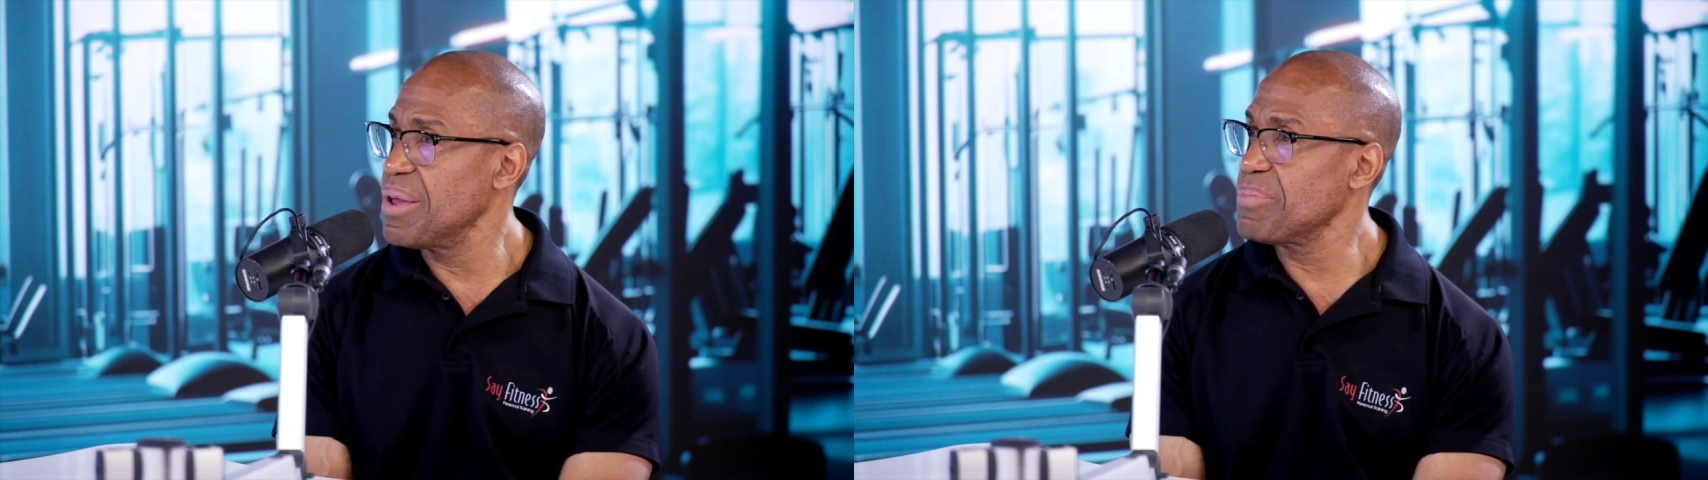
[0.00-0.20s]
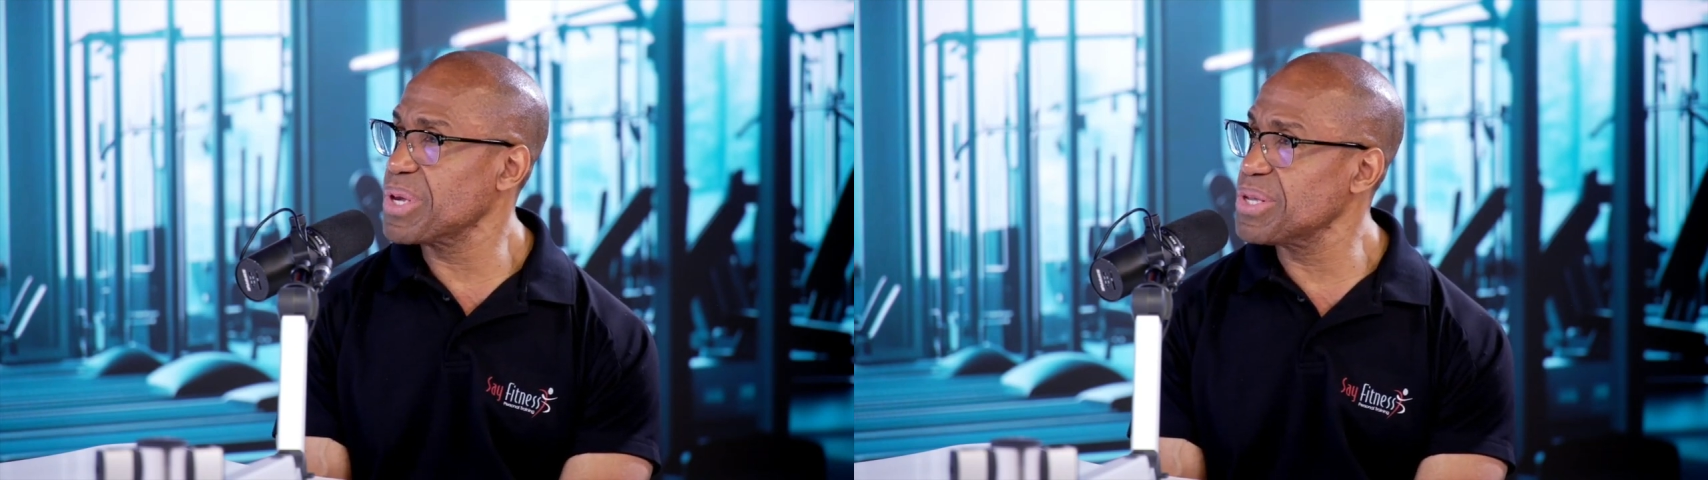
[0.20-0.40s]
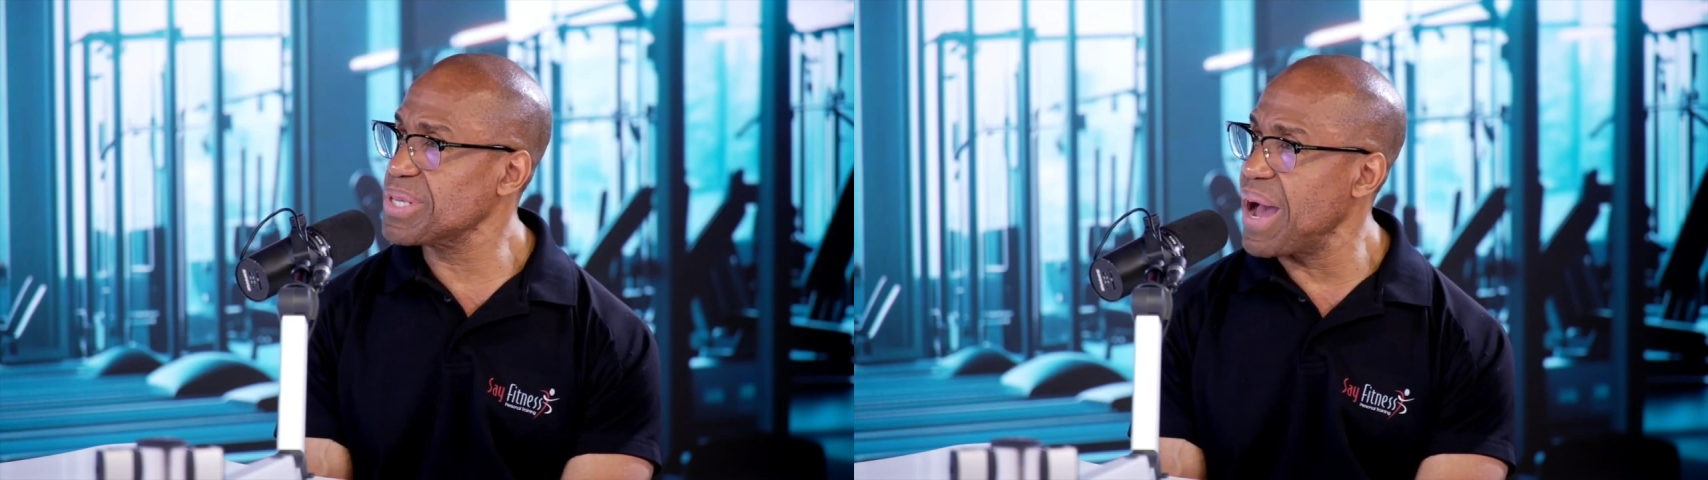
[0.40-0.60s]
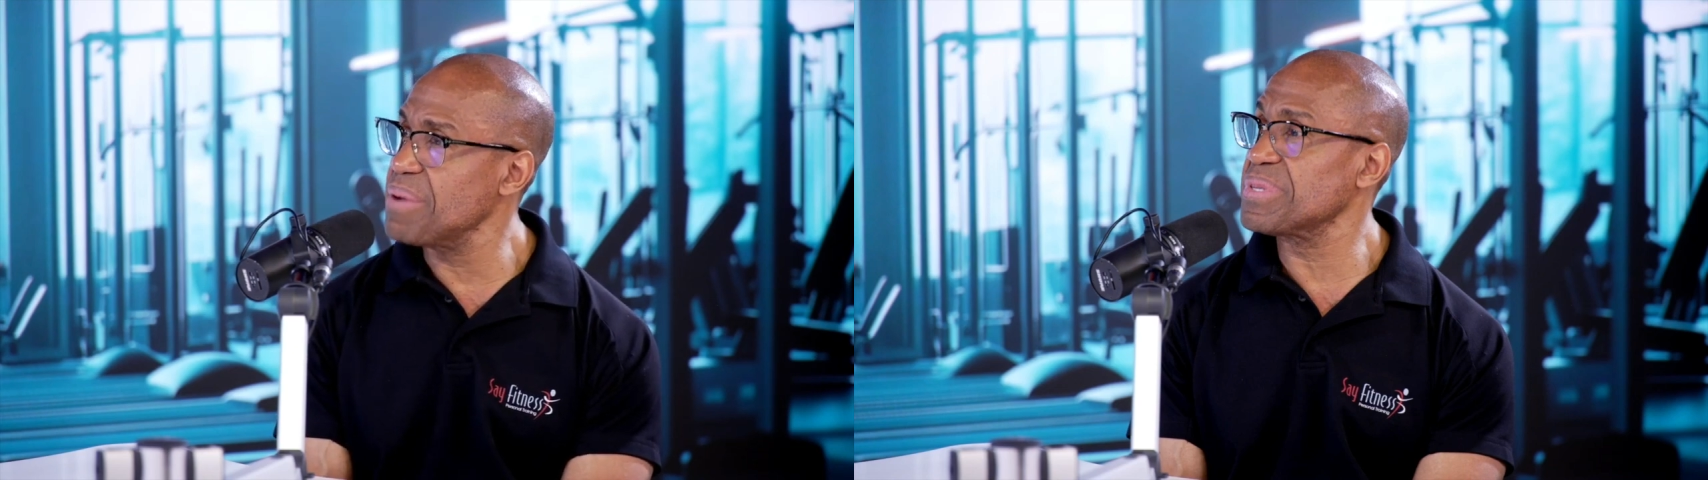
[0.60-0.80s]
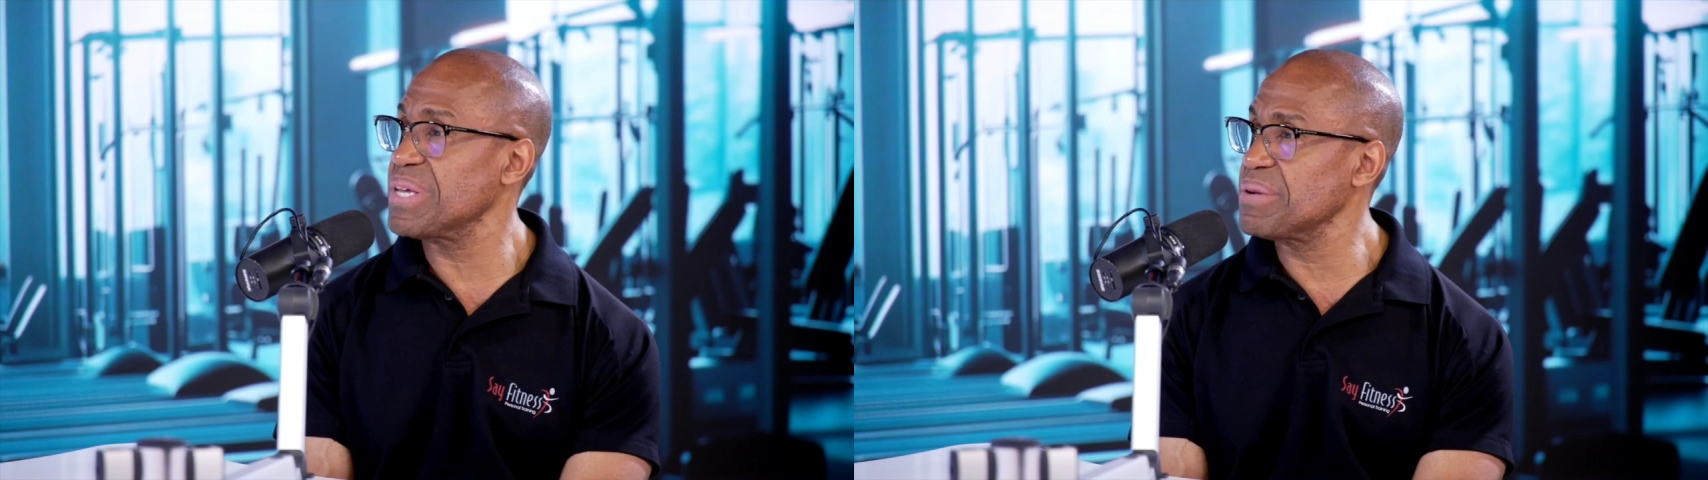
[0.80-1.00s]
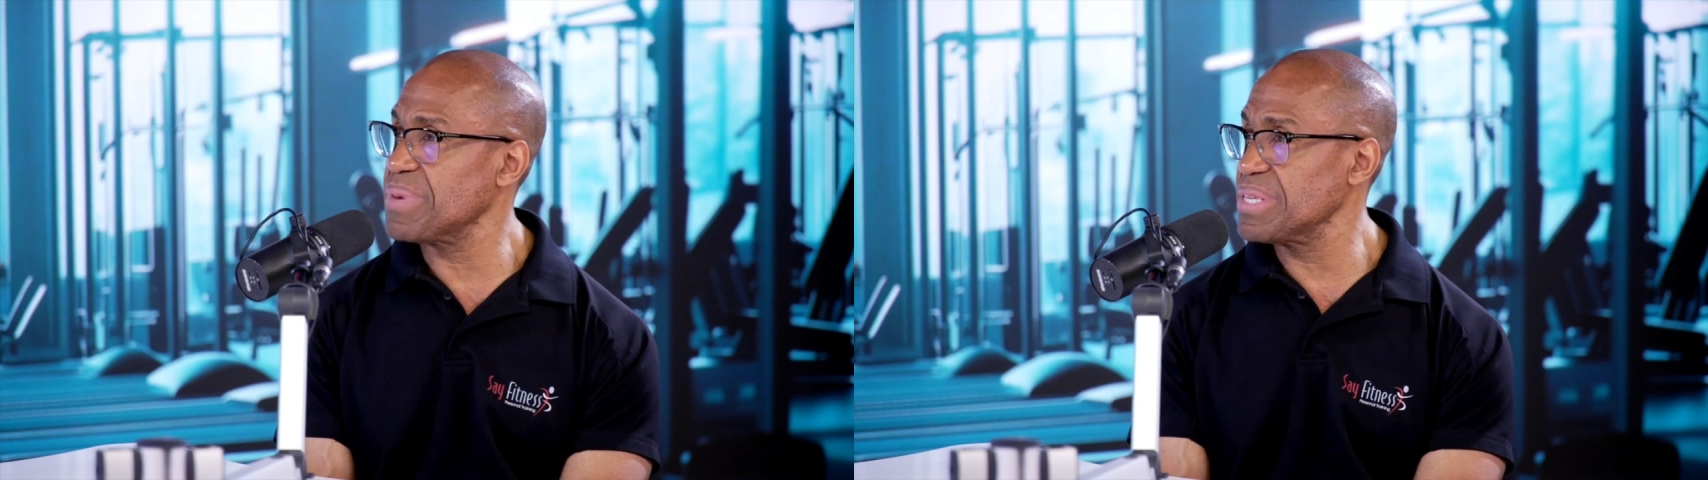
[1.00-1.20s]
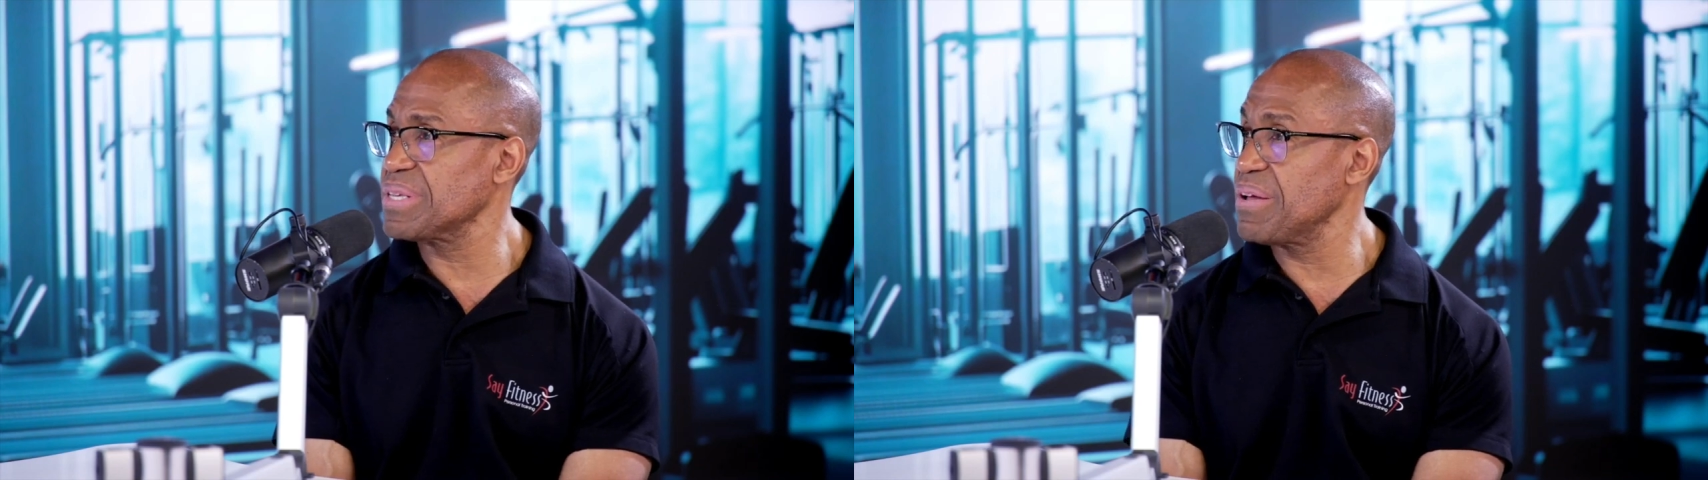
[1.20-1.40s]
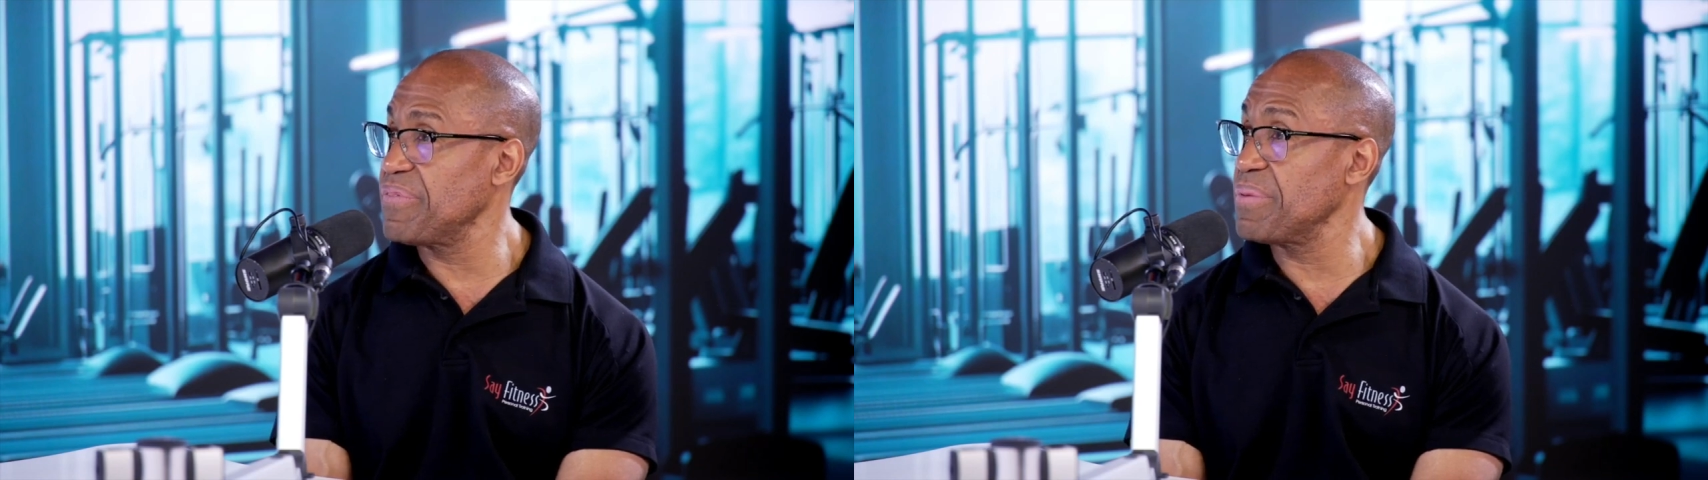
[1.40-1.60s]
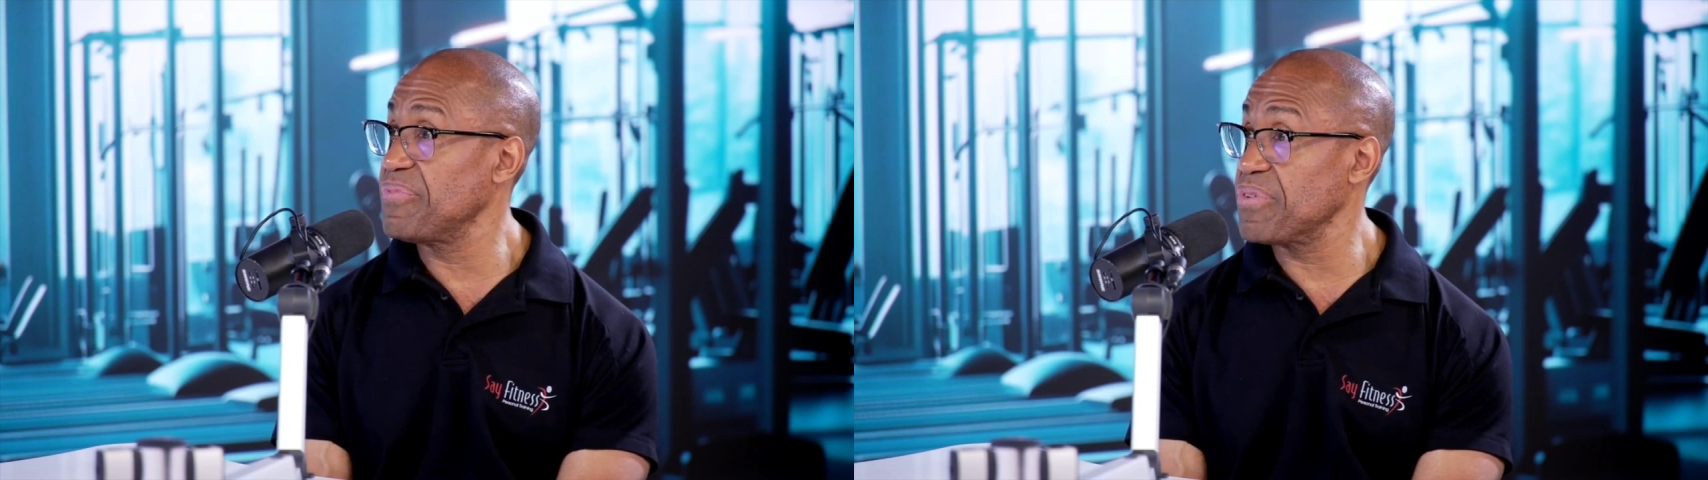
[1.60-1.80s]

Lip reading: because I'm setting myself up